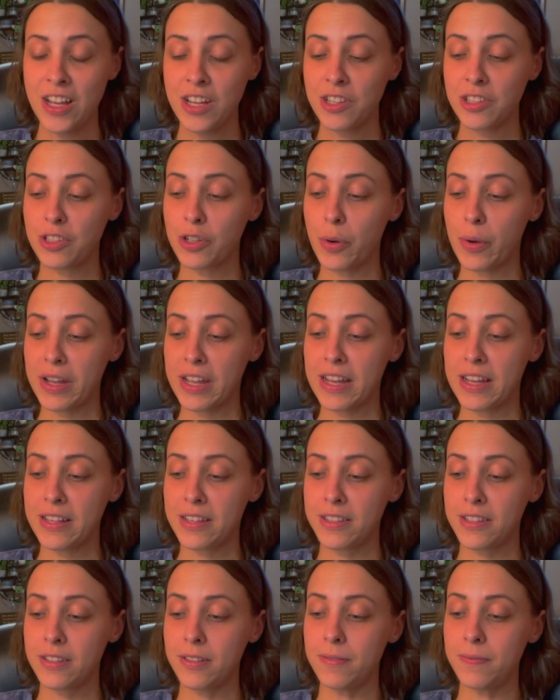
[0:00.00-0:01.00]
So I
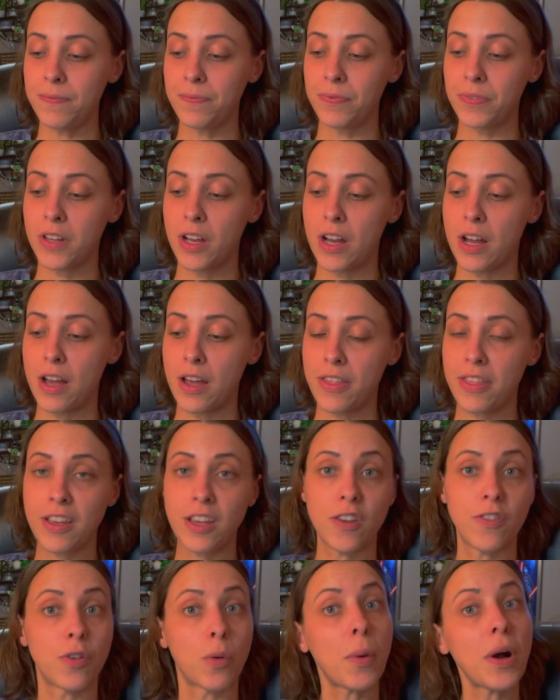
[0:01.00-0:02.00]
guess, thank
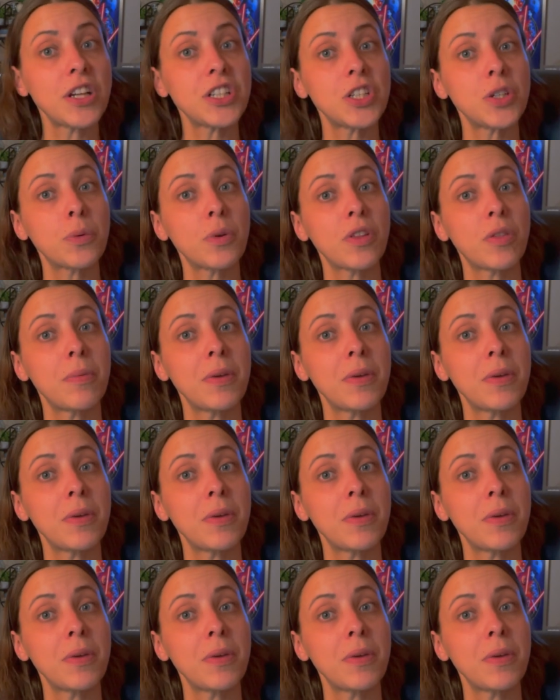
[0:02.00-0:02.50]
you for watching with